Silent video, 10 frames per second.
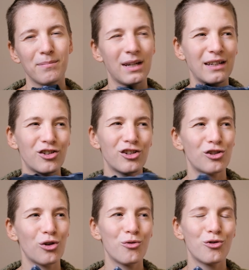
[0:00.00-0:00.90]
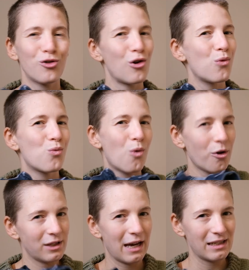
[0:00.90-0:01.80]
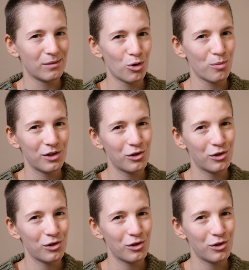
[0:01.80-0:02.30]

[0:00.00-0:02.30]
but I just don't know what at the moment.